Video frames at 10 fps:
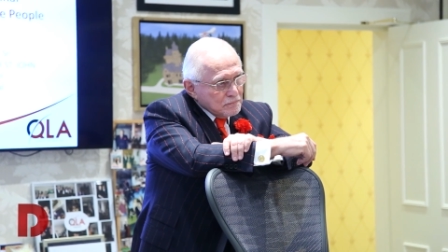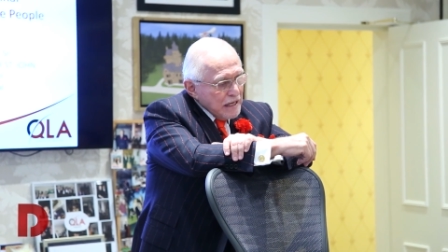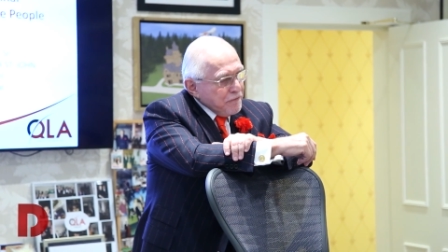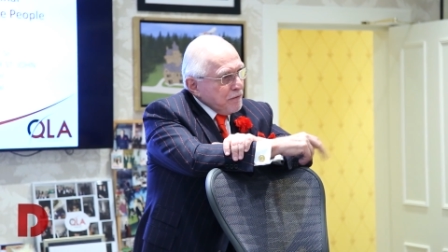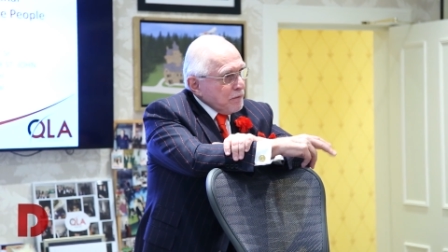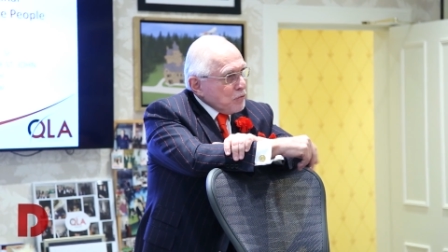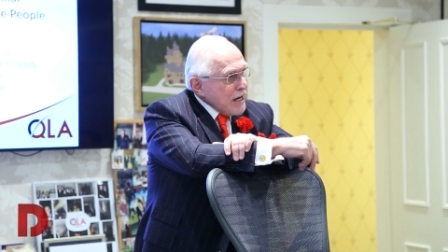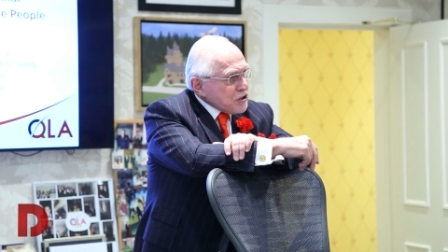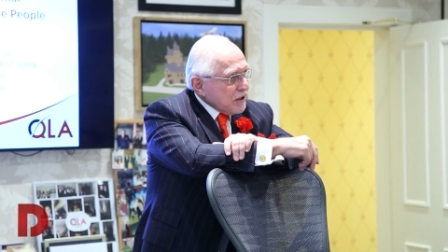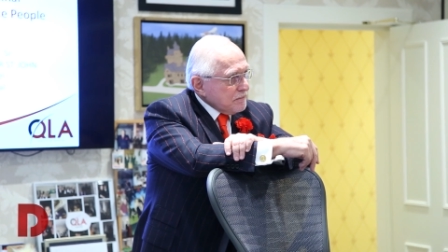If you're from
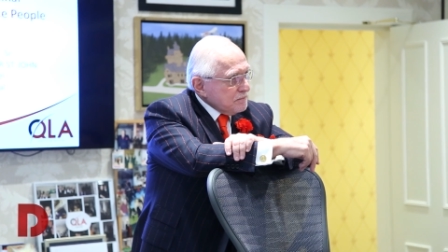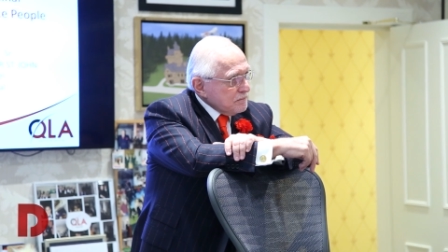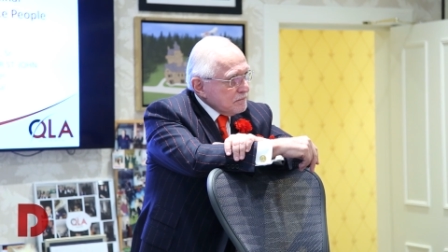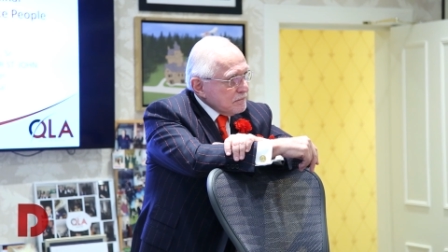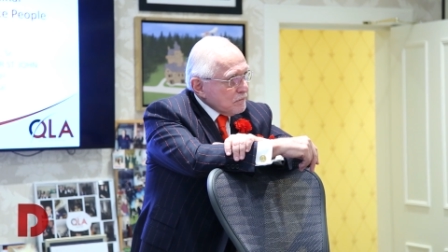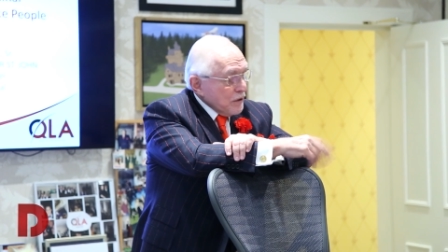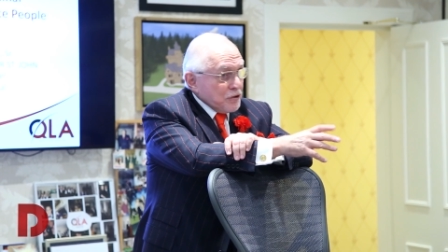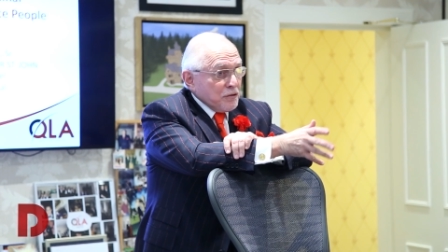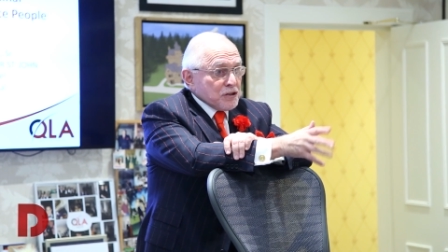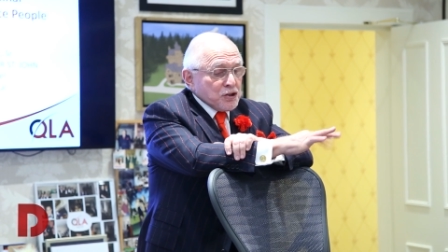Russia,
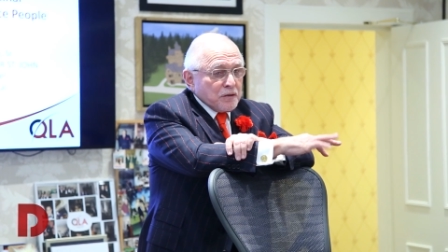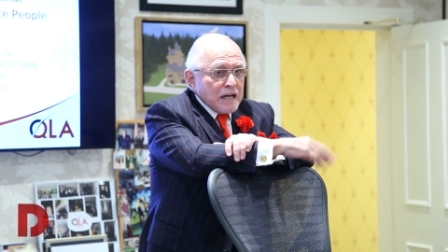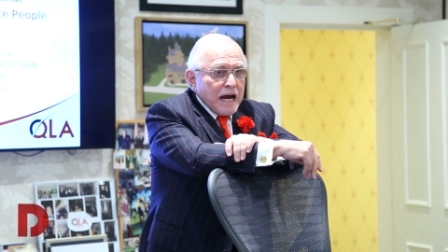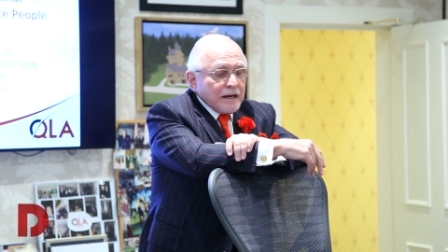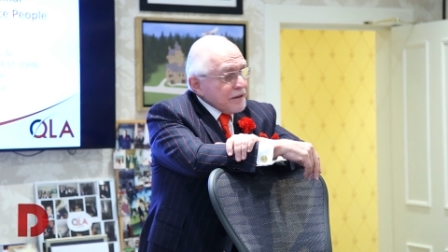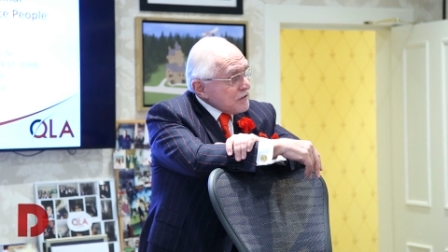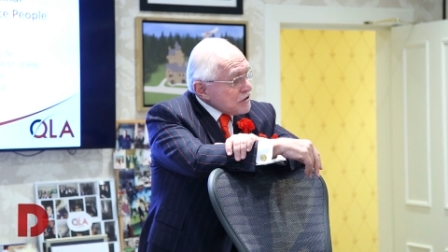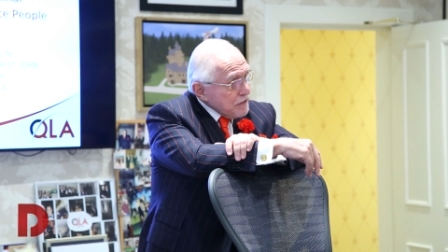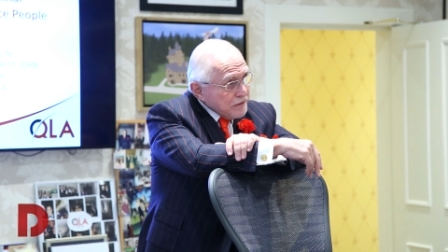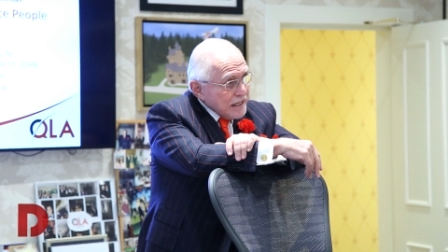whether you're a Jew or not,
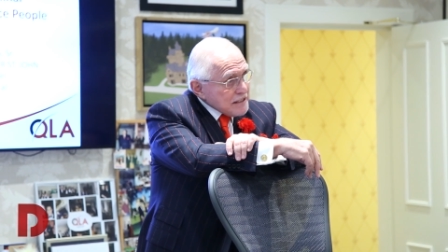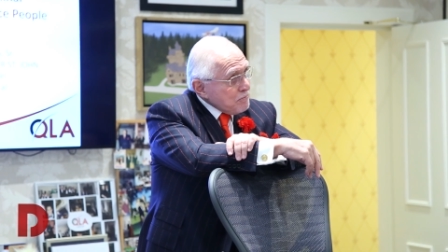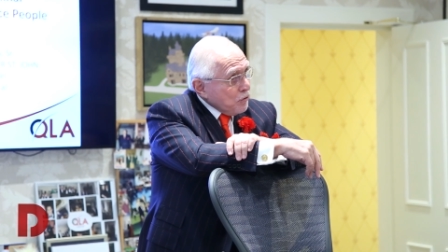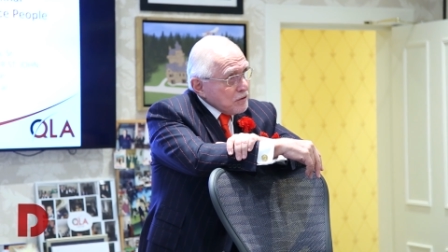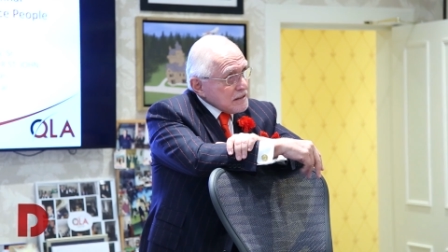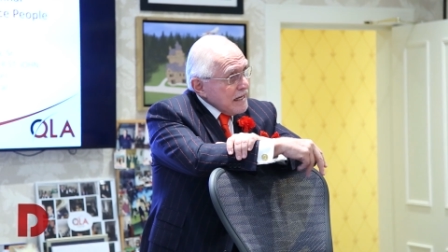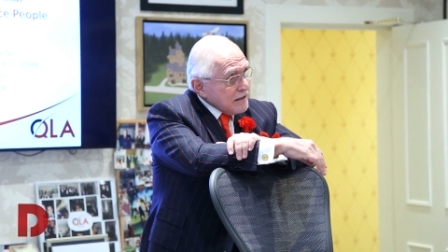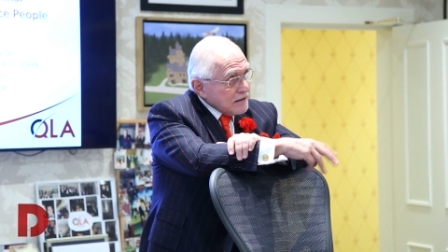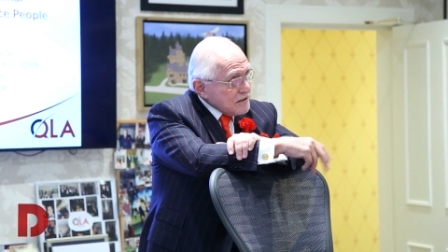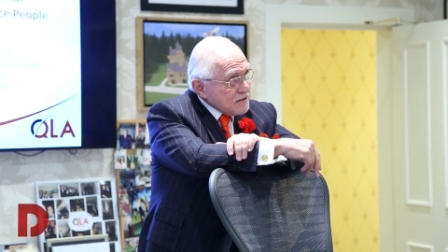there's different kinds of morals and
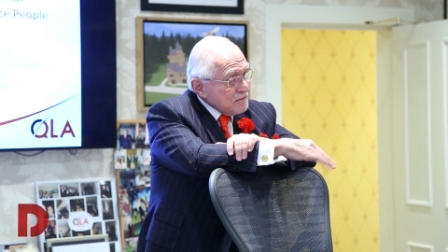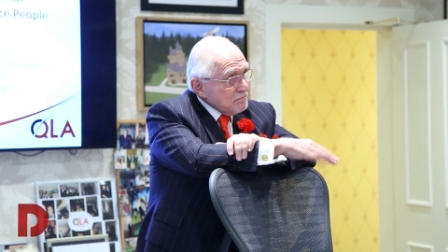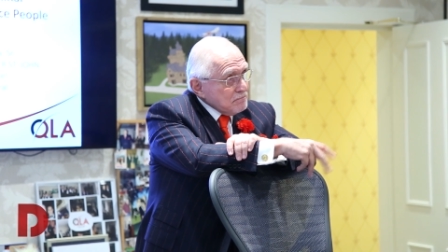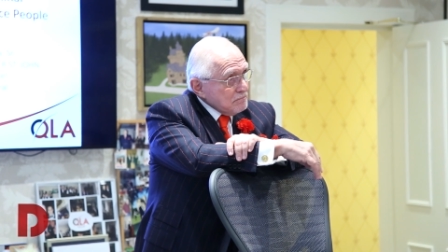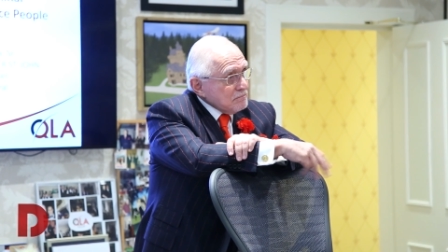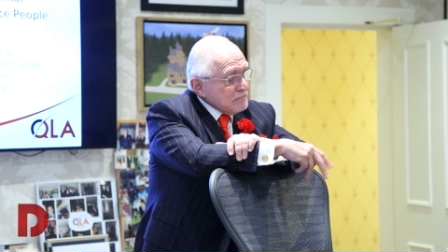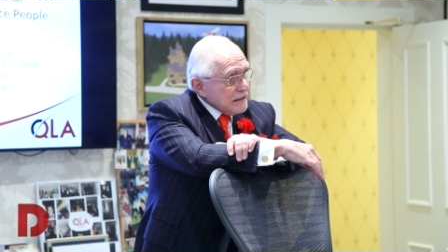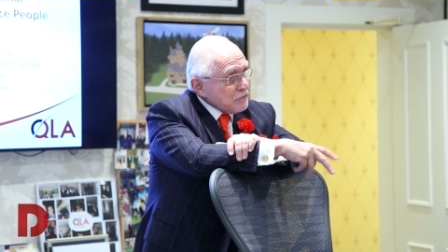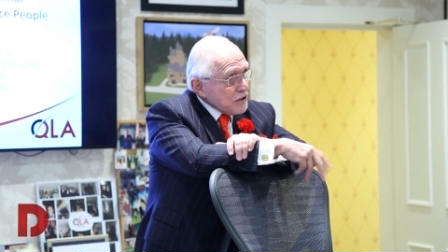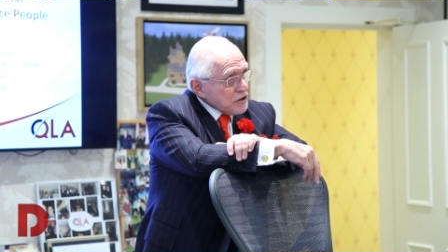ethics
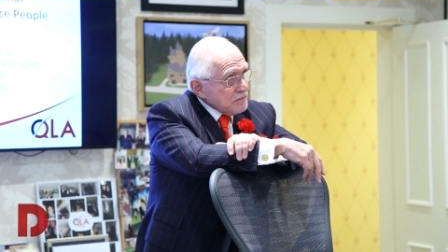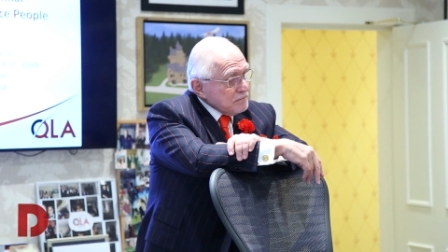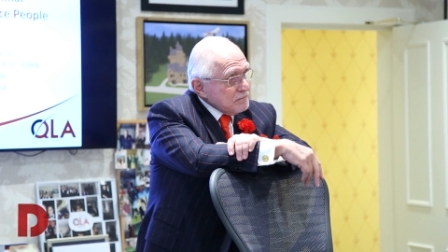in Russia.